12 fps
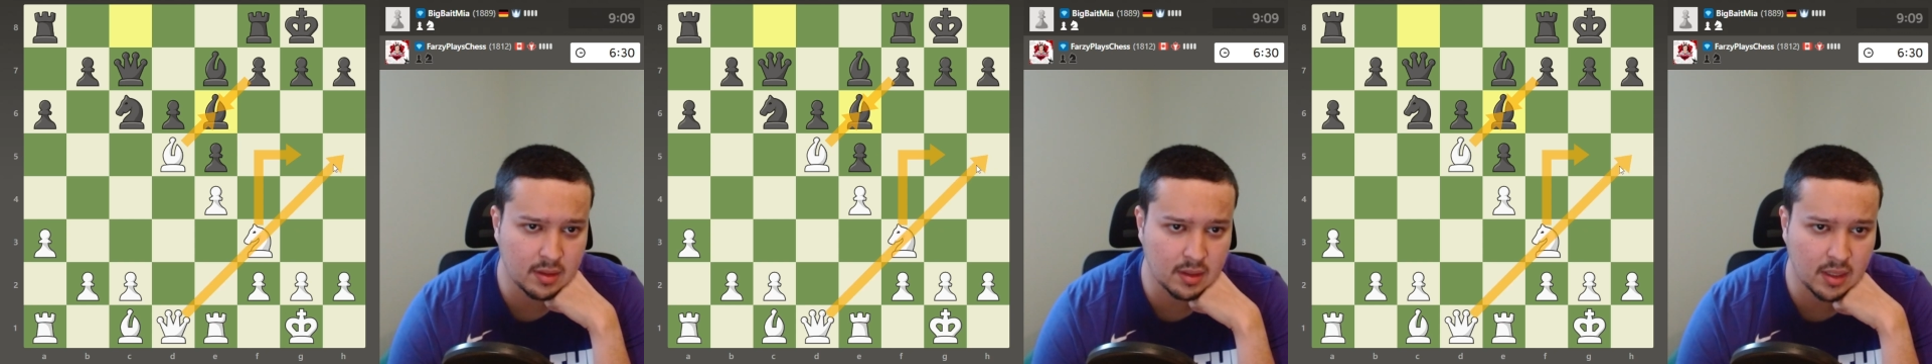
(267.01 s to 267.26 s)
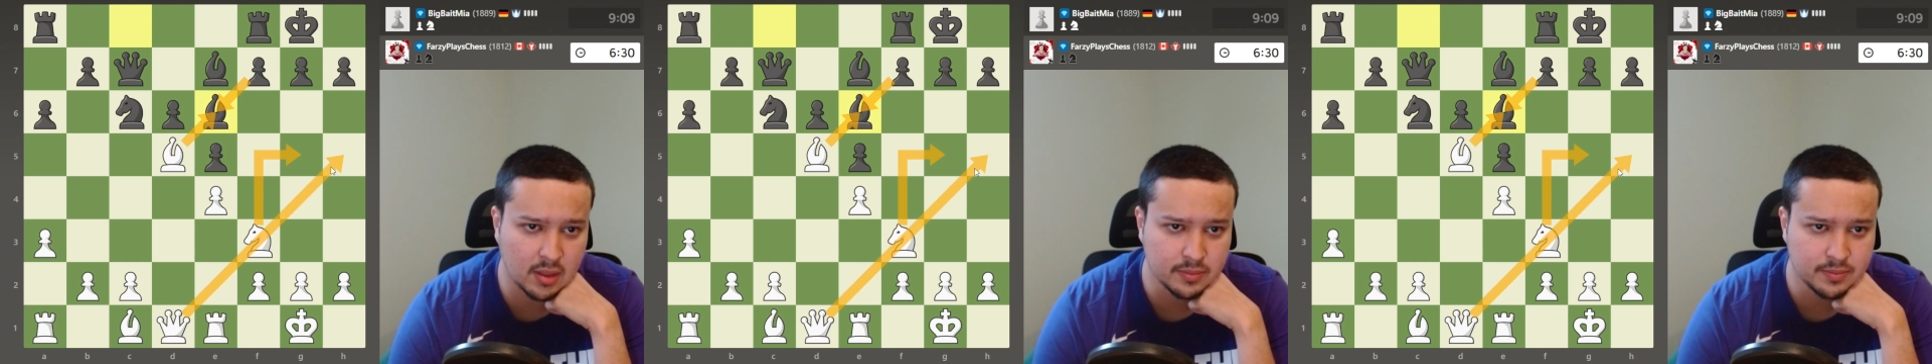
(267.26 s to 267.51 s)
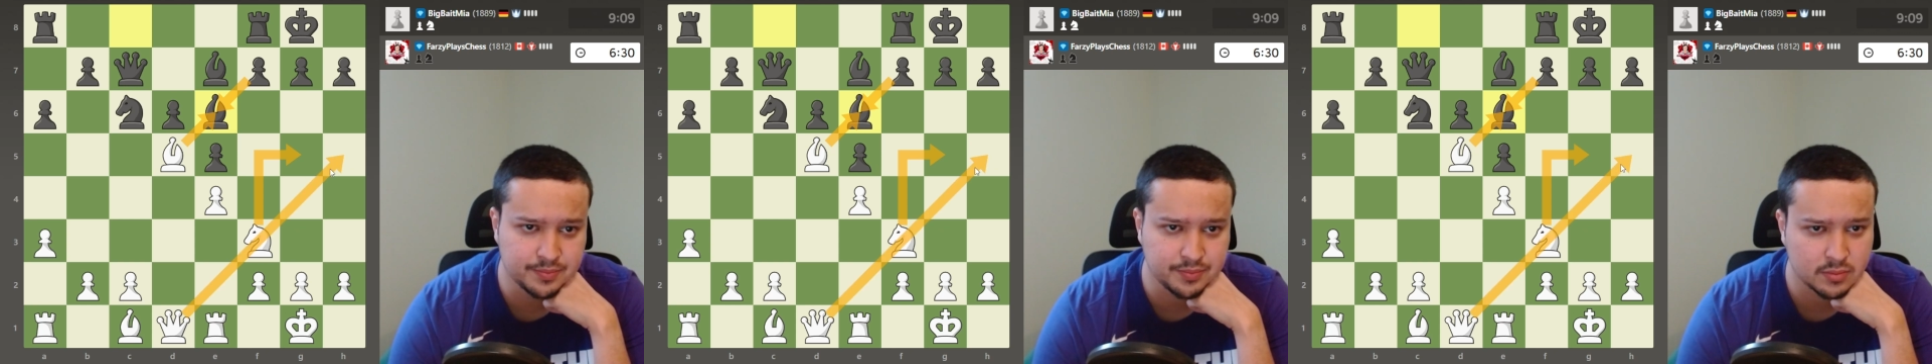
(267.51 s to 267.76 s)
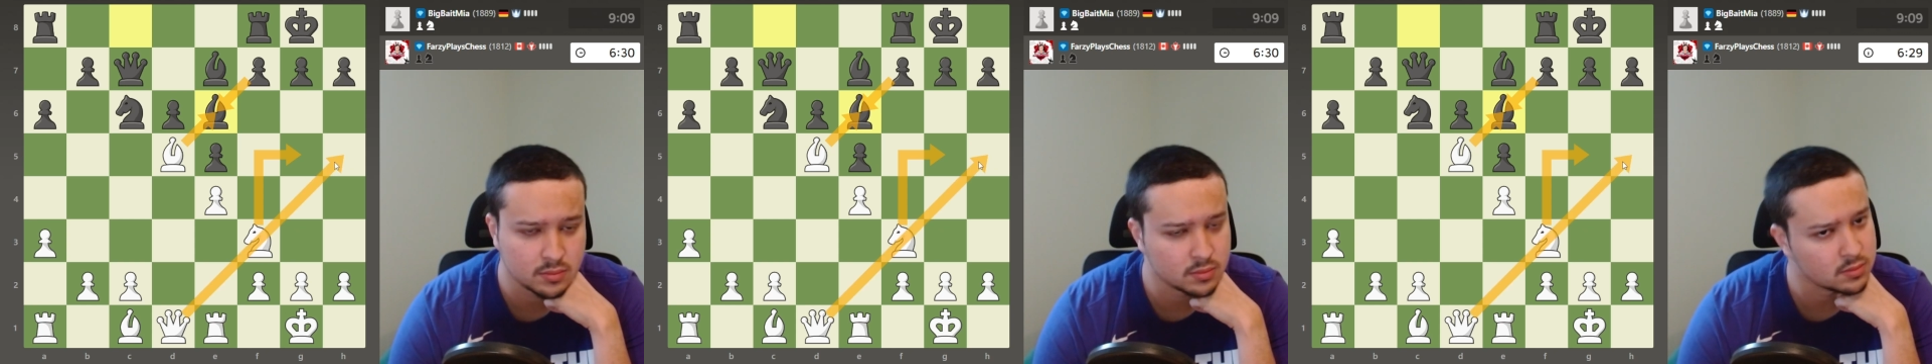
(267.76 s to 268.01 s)
there.
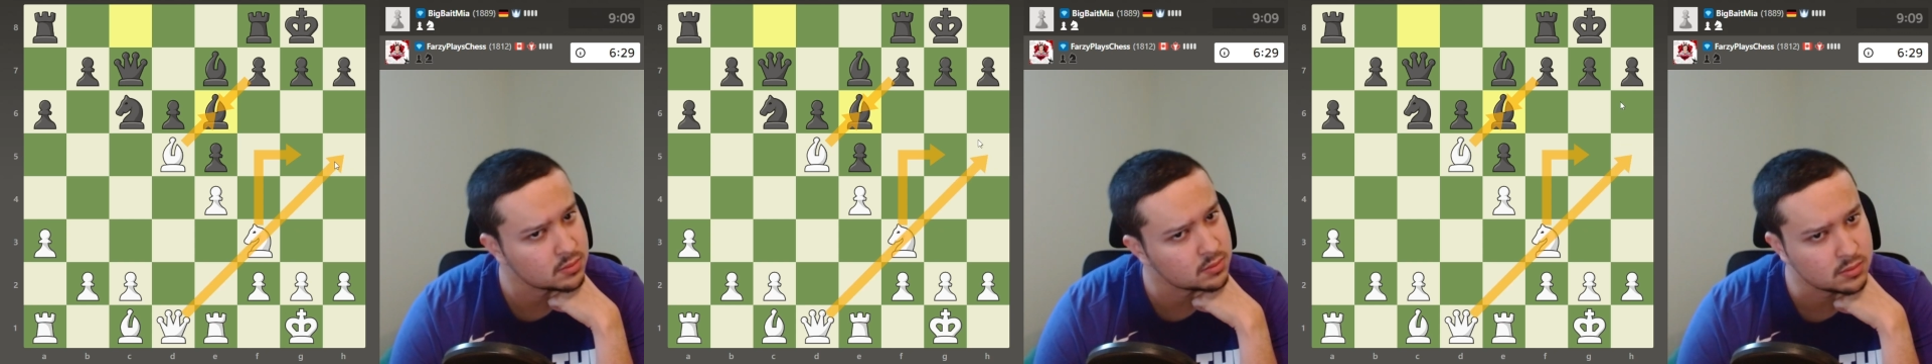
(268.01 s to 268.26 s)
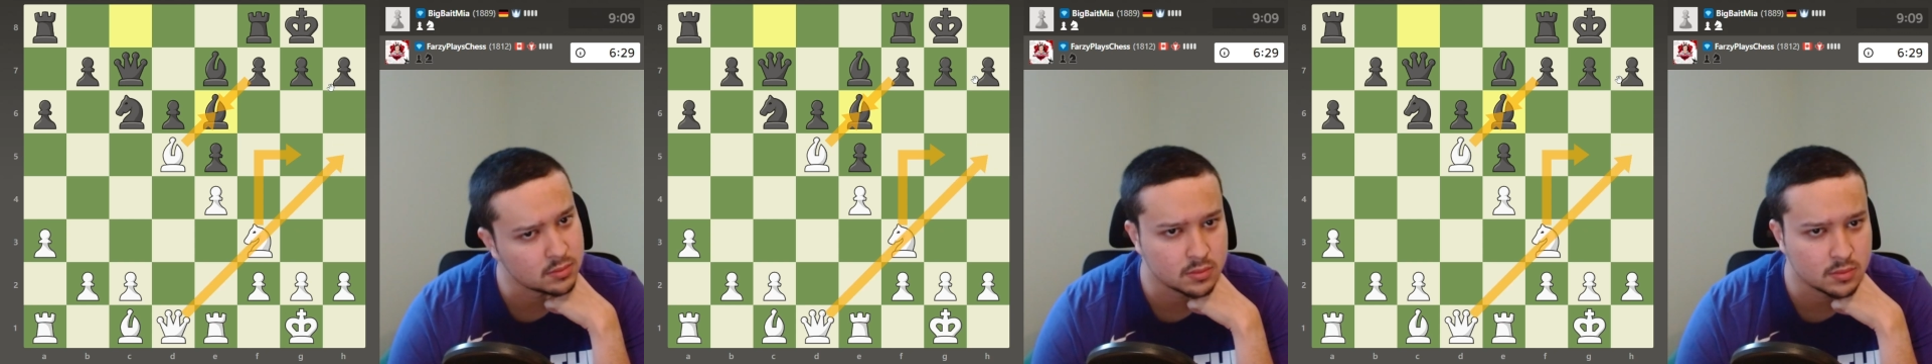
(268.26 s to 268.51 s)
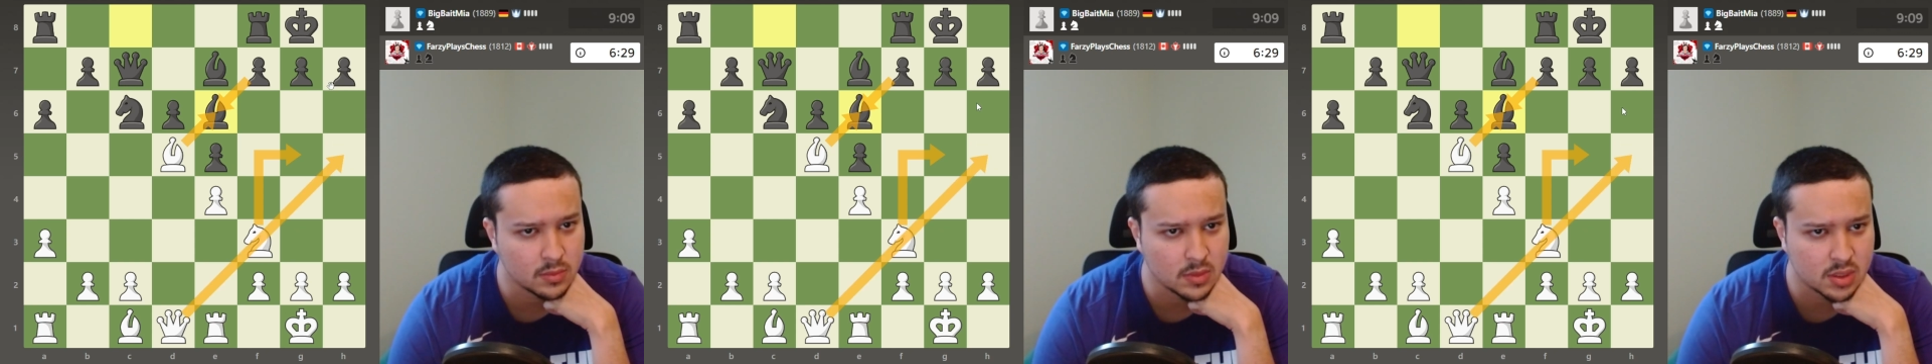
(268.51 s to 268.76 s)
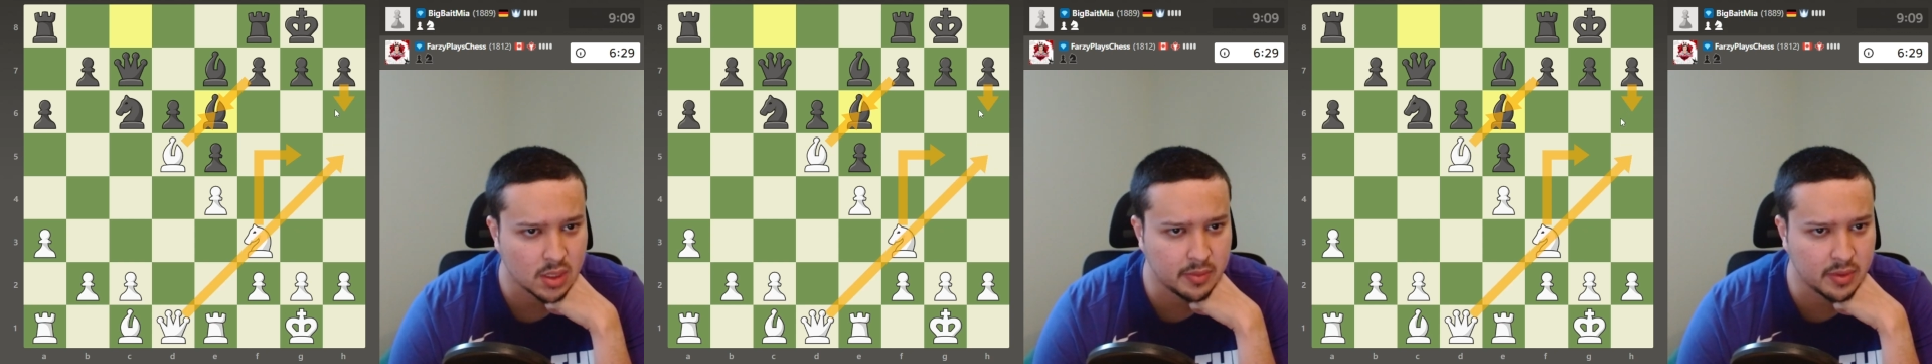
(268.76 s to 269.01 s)

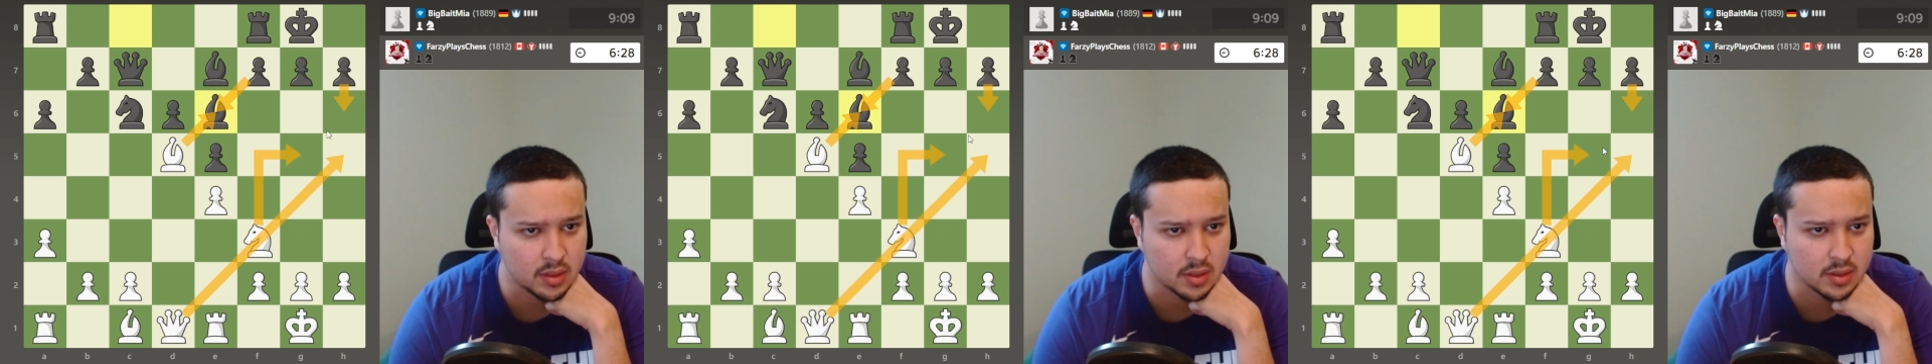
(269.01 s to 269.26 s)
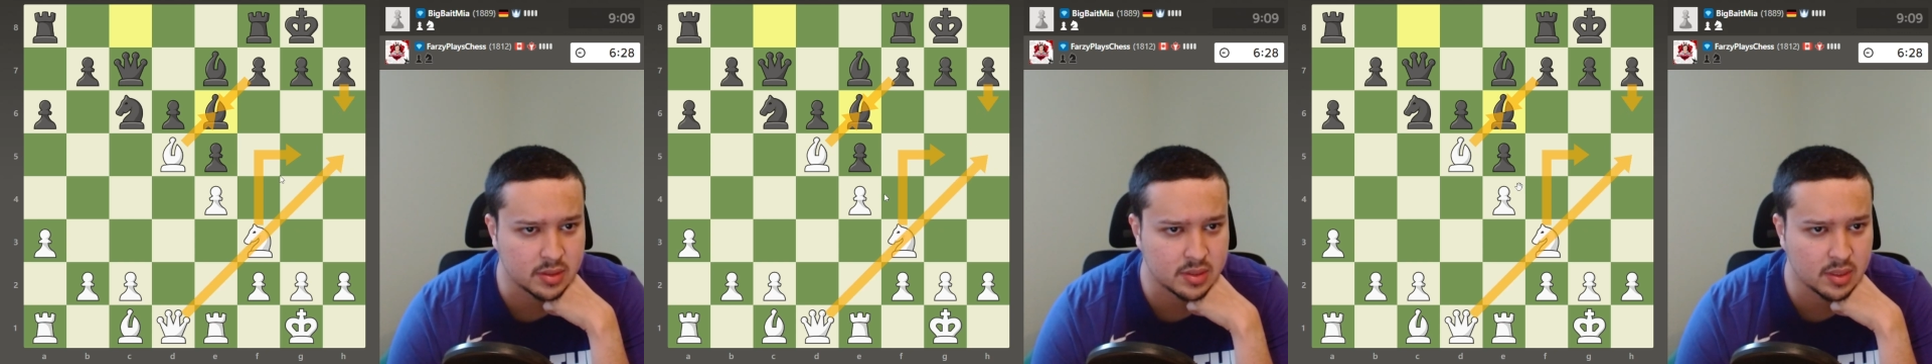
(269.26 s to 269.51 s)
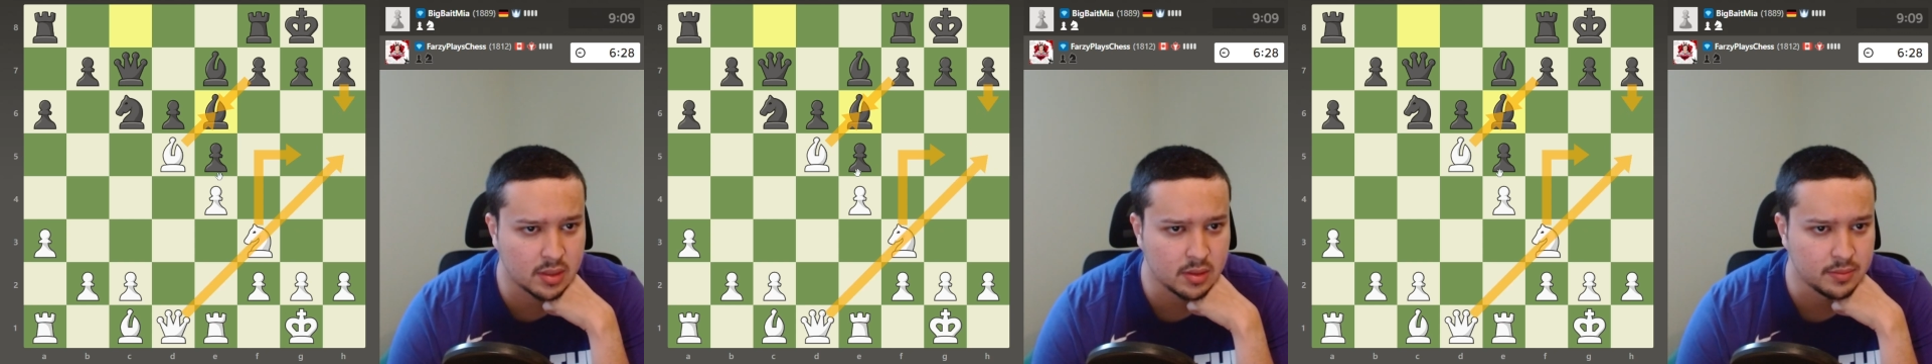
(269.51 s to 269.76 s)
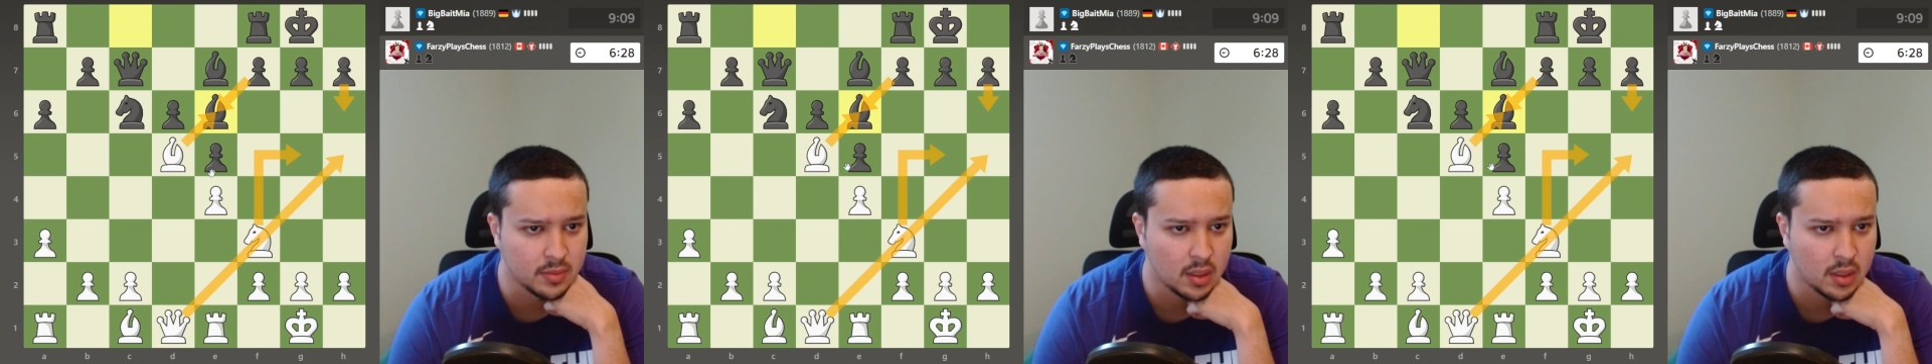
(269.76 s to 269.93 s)
Something to consider.